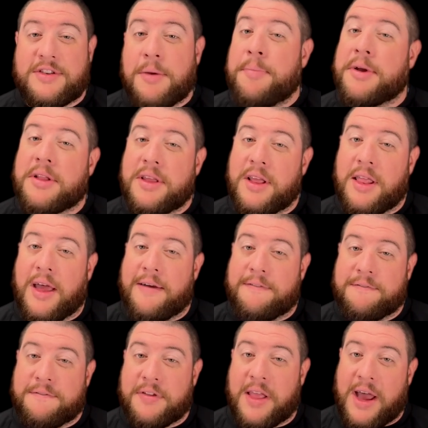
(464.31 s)
typically a
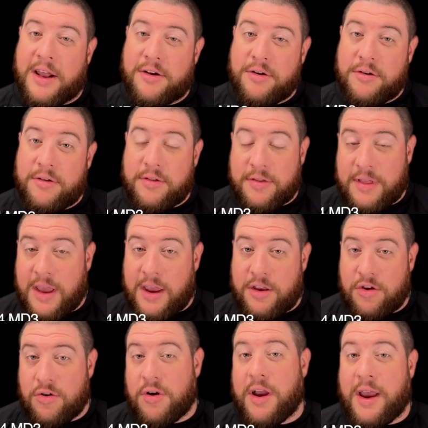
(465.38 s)
lot flatter
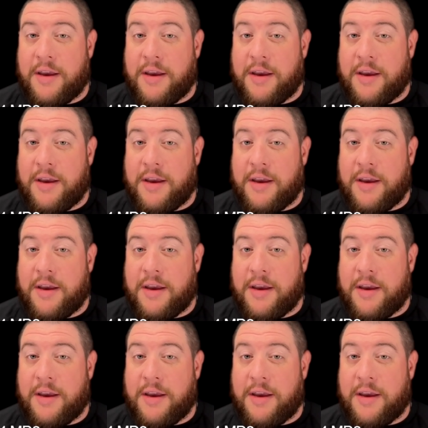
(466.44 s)
than your